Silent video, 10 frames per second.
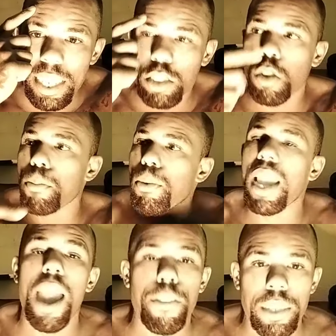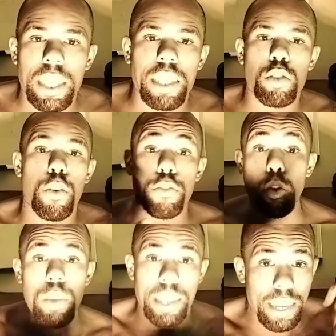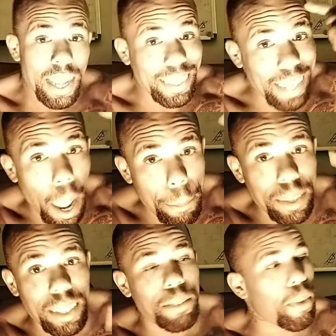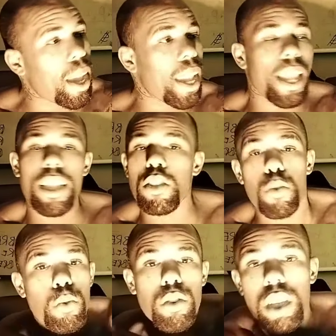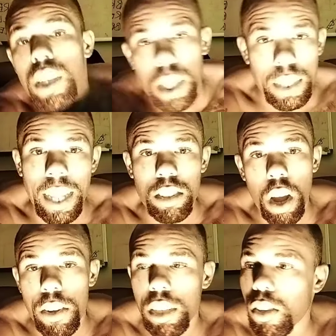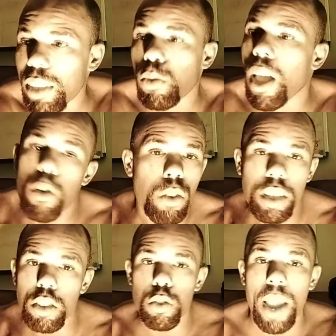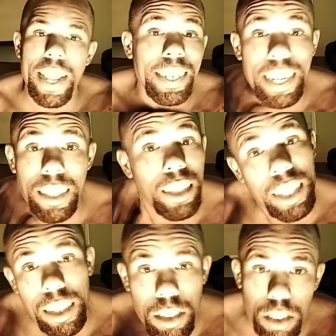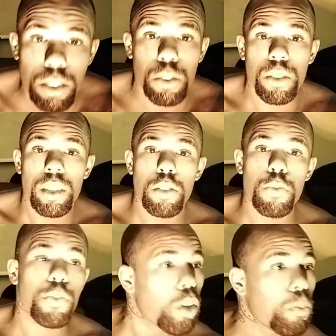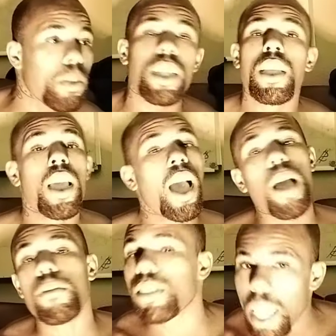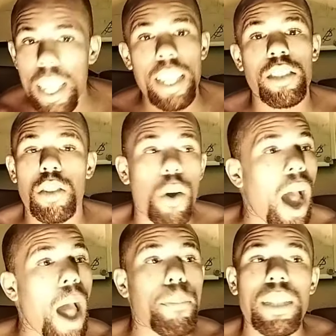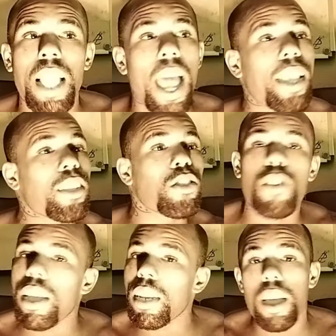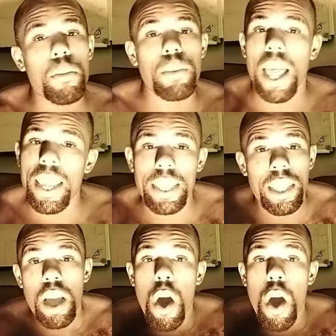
is gonna bring everything. So if you can tap in it, man, you good. That's all I already know. That's why I run to it, and it ain't illegal. You feel me? I'm saying, so I be like straight up, like